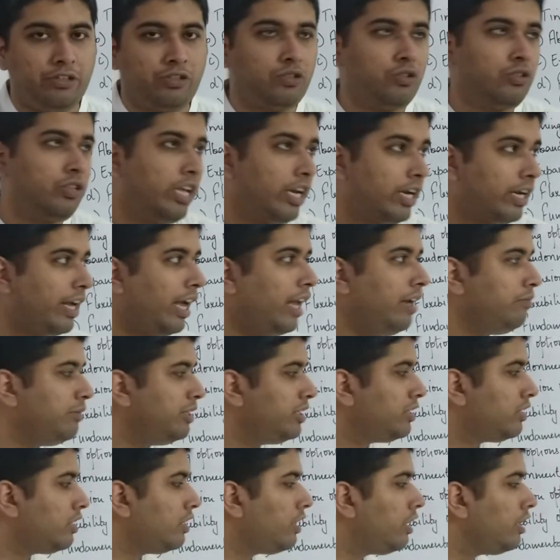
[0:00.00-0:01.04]
So there can be
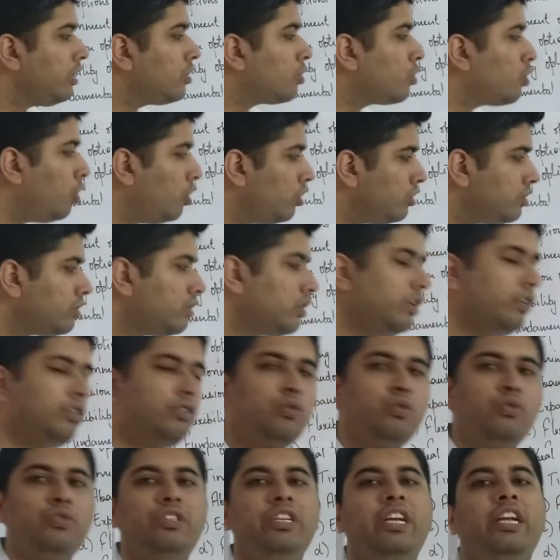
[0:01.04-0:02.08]
certain costs
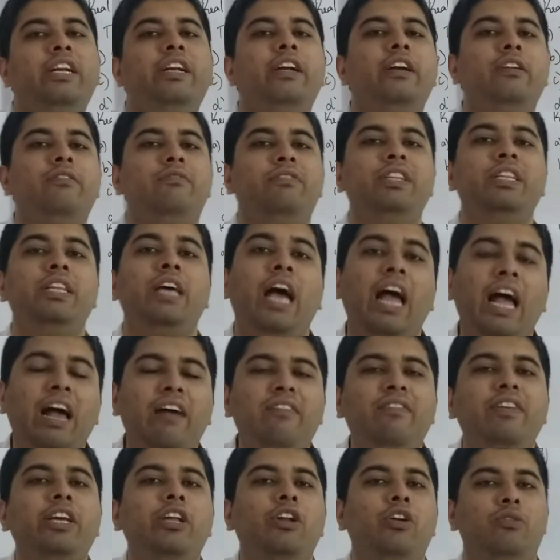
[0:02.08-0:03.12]
associated with
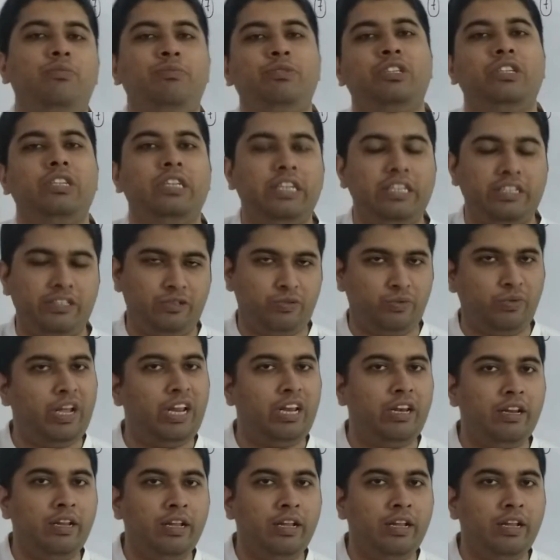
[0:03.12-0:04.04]
having an option as well.